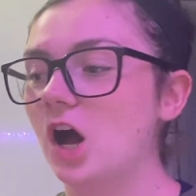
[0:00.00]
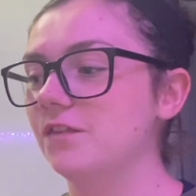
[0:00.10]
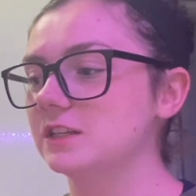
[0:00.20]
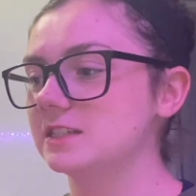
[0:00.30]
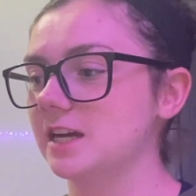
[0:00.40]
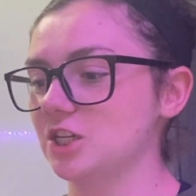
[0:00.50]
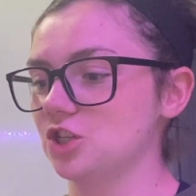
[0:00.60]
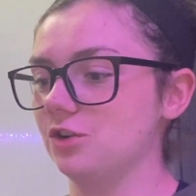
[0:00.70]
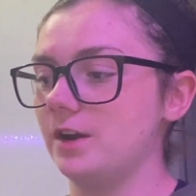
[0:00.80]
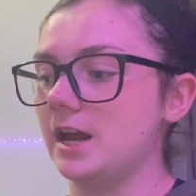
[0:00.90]
on the
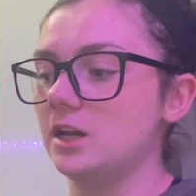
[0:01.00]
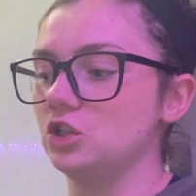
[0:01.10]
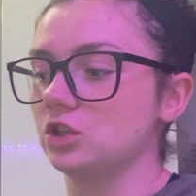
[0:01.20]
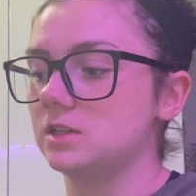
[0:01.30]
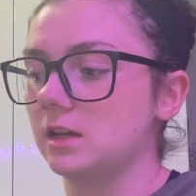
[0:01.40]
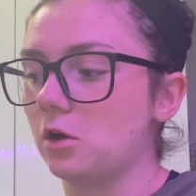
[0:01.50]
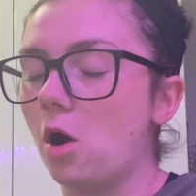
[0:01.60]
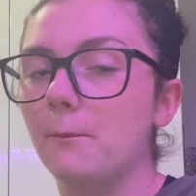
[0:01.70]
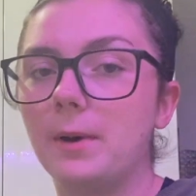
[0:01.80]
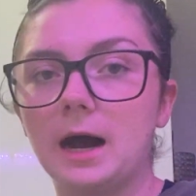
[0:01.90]
stationery and just
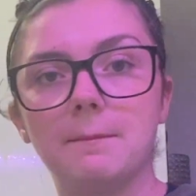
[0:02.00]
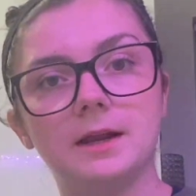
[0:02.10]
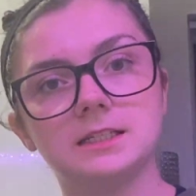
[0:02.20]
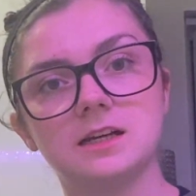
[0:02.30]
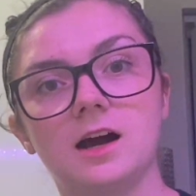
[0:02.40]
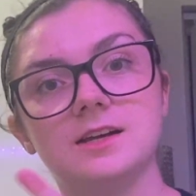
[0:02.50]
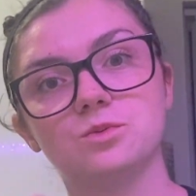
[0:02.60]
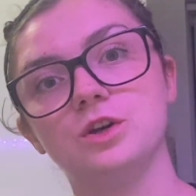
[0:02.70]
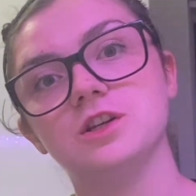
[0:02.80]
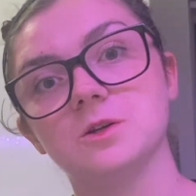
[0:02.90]
compartmentalise
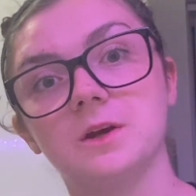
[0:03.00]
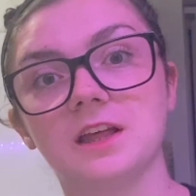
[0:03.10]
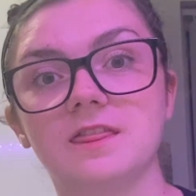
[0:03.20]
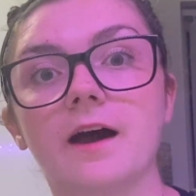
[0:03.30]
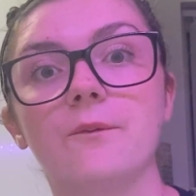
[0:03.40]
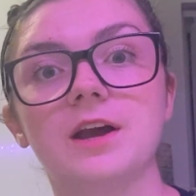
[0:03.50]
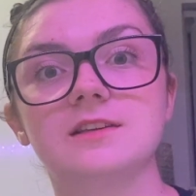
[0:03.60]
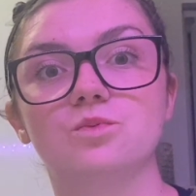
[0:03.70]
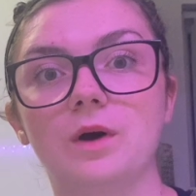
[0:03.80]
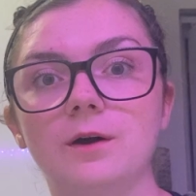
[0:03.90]
what you're doing in that way
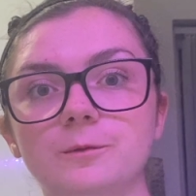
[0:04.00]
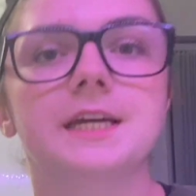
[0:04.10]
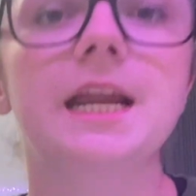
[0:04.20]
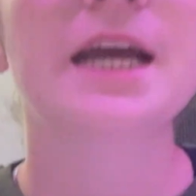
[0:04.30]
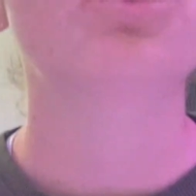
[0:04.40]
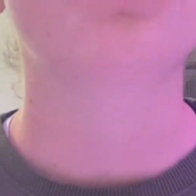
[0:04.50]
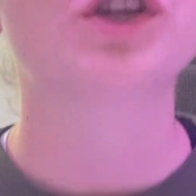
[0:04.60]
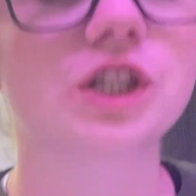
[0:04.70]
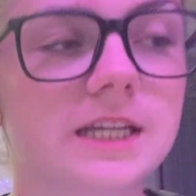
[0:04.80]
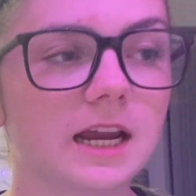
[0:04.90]
as well. The next
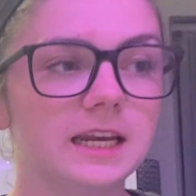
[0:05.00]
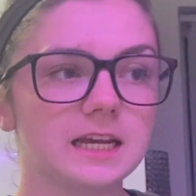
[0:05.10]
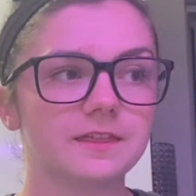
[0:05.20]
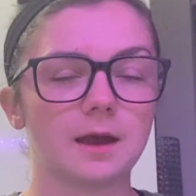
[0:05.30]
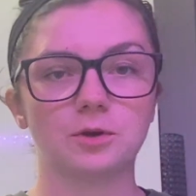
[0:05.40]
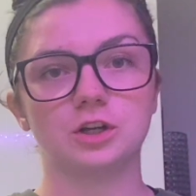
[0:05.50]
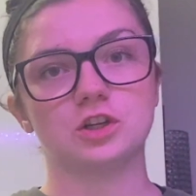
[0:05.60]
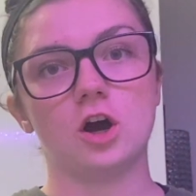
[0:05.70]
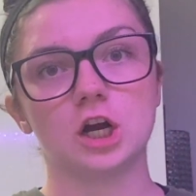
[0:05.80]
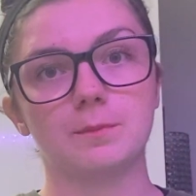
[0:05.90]
revision technique that I'm going
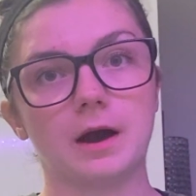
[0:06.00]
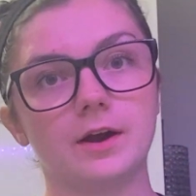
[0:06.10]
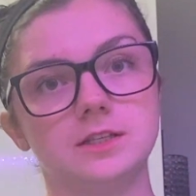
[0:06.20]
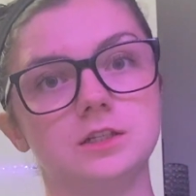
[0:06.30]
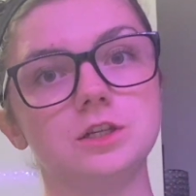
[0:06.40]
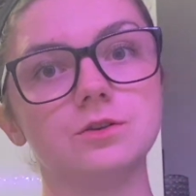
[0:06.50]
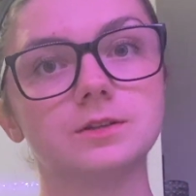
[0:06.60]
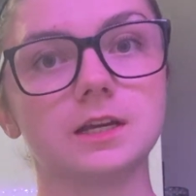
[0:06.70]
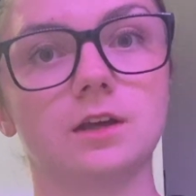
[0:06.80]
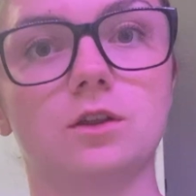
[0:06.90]
to talk about is
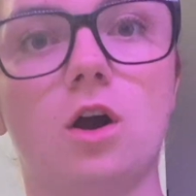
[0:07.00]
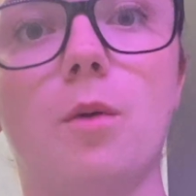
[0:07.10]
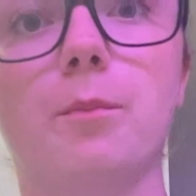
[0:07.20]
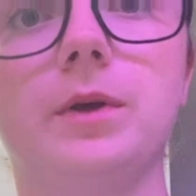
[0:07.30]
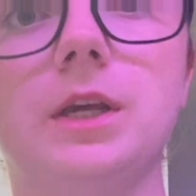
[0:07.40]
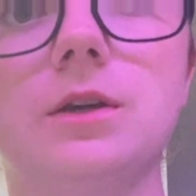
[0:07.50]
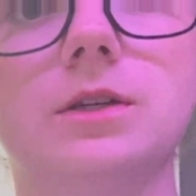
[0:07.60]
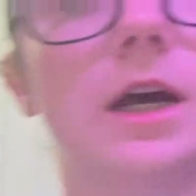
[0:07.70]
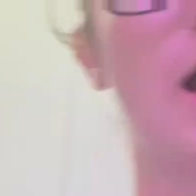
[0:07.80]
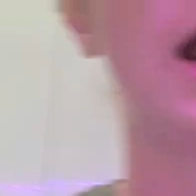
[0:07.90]
using the
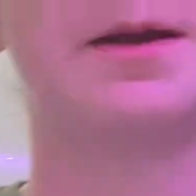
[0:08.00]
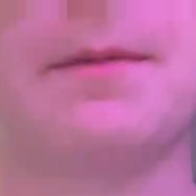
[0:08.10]
computer, and